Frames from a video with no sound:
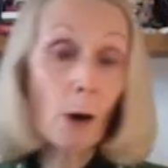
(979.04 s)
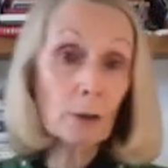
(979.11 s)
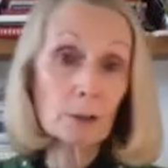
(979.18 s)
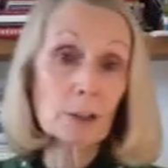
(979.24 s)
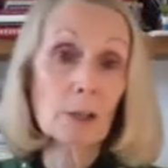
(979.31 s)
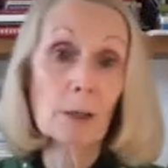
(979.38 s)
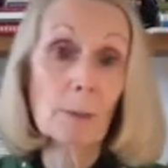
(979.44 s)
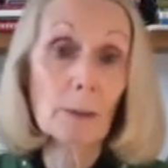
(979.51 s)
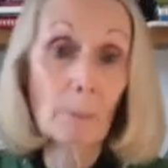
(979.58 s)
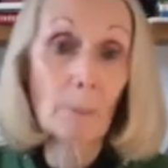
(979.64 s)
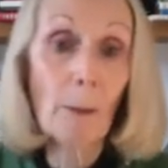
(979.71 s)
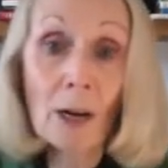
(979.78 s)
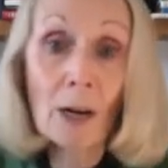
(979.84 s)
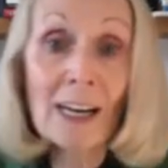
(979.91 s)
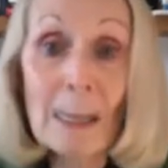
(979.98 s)
you know,
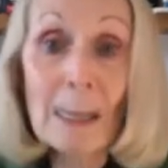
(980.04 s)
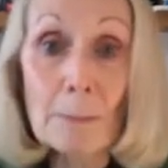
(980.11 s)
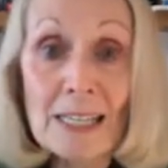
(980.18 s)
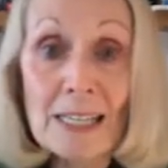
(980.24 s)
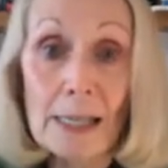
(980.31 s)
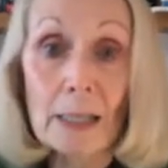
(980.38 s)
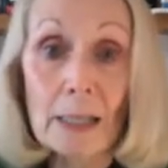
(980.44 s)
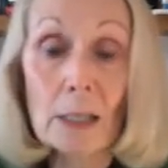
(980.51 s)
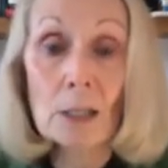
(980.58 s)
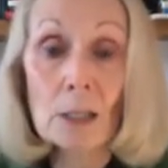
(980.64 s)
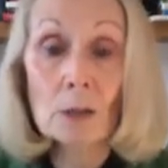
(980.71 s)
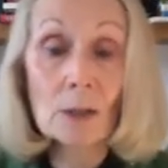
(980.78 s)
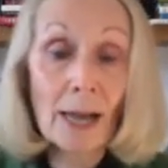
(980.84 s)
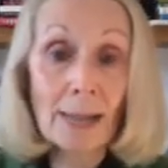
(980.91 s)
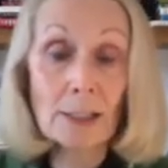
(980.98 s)
apocalyptic
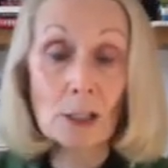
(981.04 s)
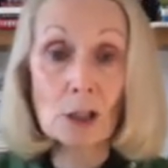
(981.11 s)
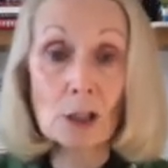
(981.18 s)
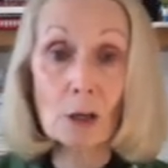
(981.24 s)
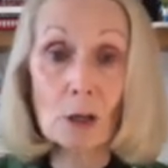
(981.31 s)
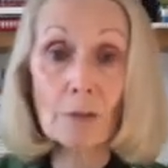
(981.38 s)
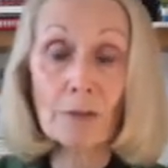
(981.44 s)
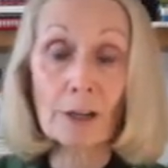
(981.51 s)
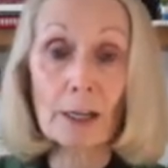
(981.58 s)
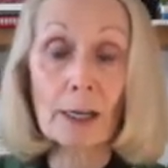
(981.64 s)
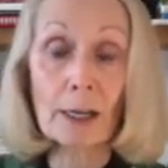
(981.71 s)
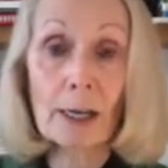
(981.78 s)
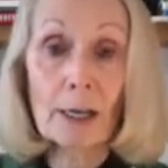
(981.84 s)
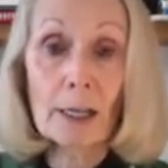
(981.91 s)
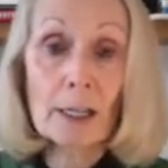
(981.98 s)
or catastrophic.
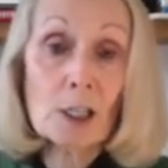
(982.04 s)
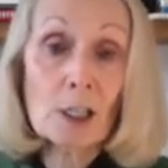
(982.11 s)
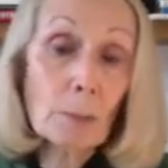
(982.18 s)
It is